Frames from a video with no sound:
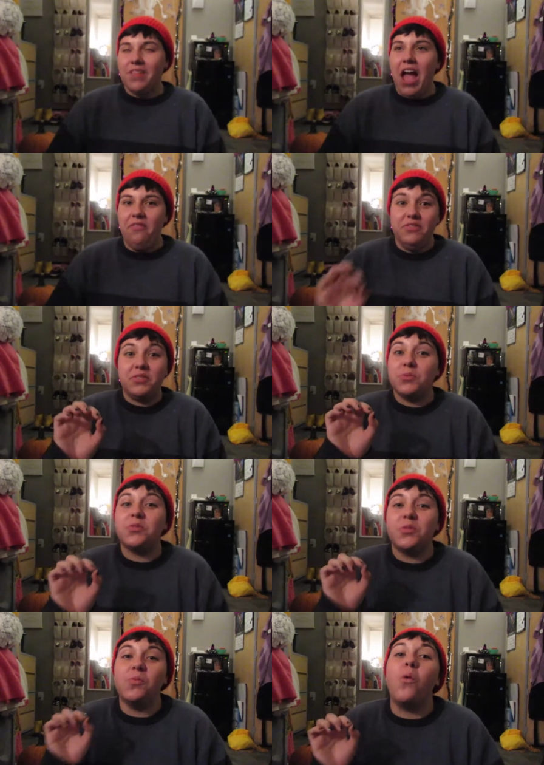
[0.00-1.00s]
And this
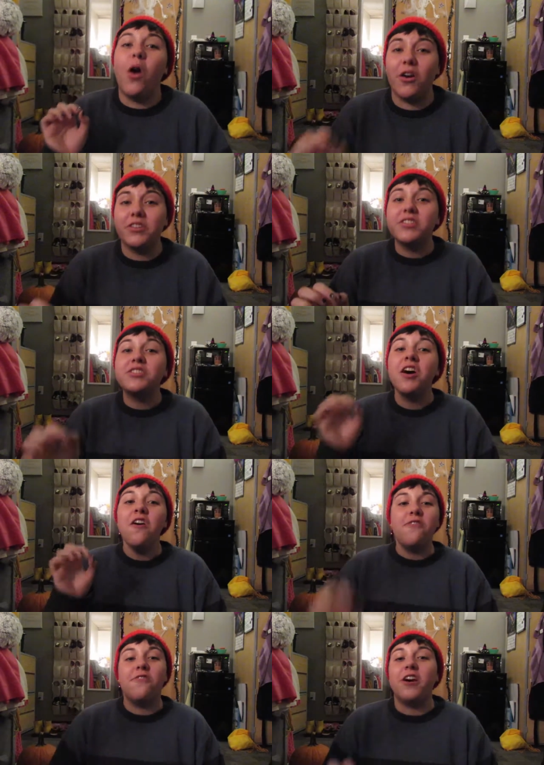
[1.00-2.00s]
was the worst
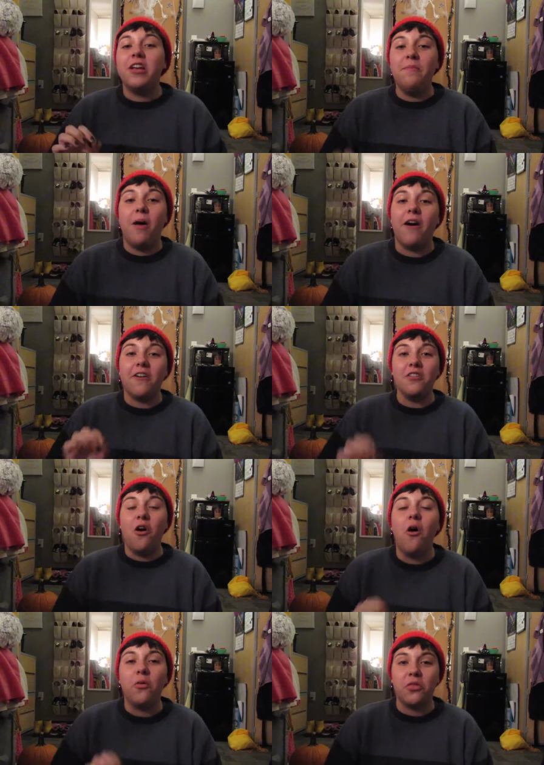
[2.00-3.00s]
fucking part of the
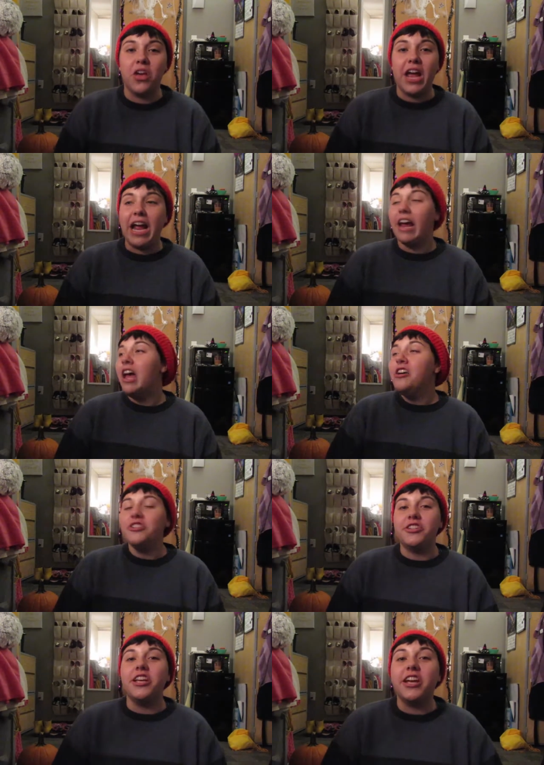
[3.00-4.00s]
whole thing.
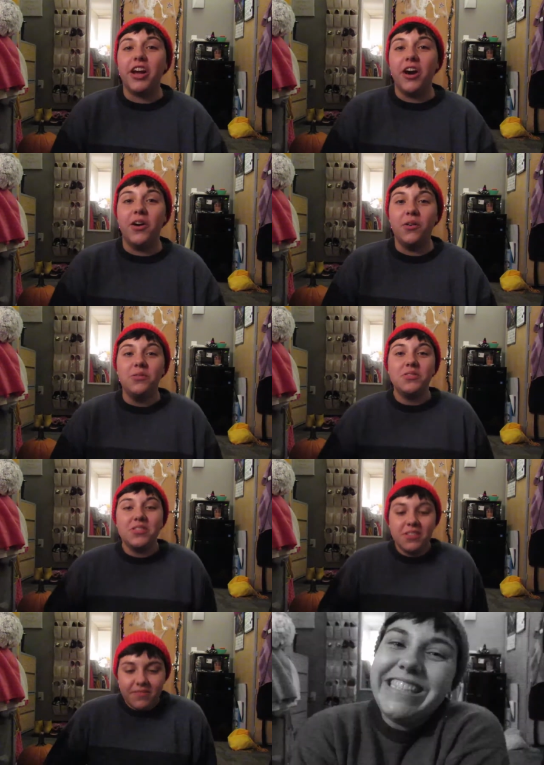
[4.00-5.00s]
She
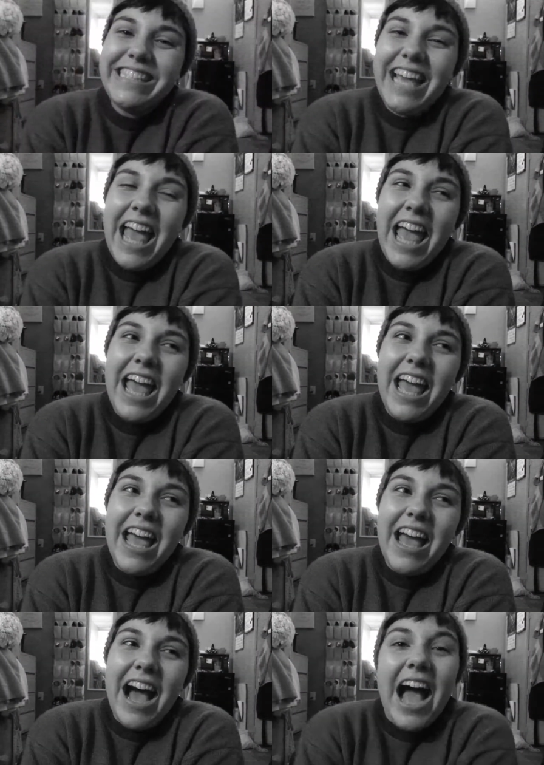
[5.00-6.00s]
goes,
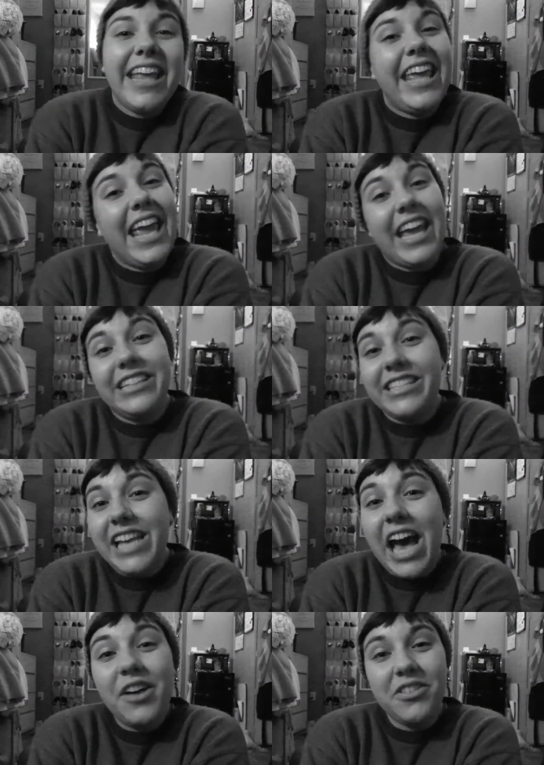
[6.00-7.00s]
I can't
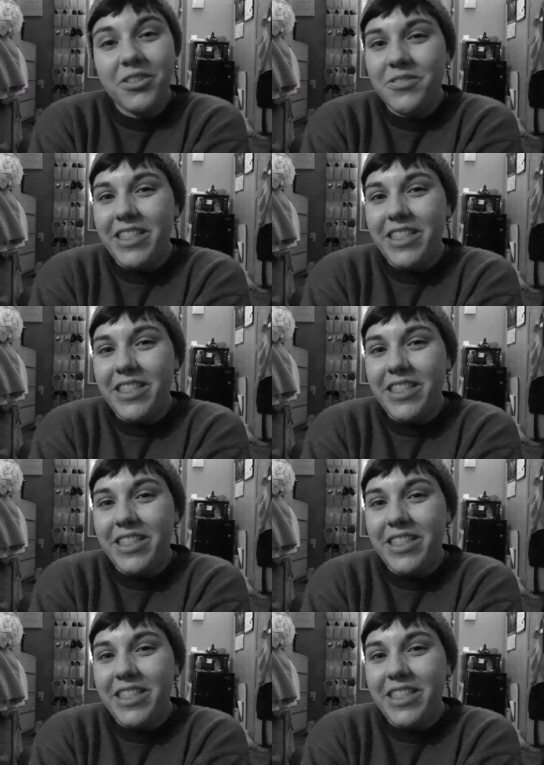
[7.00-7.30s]
tell you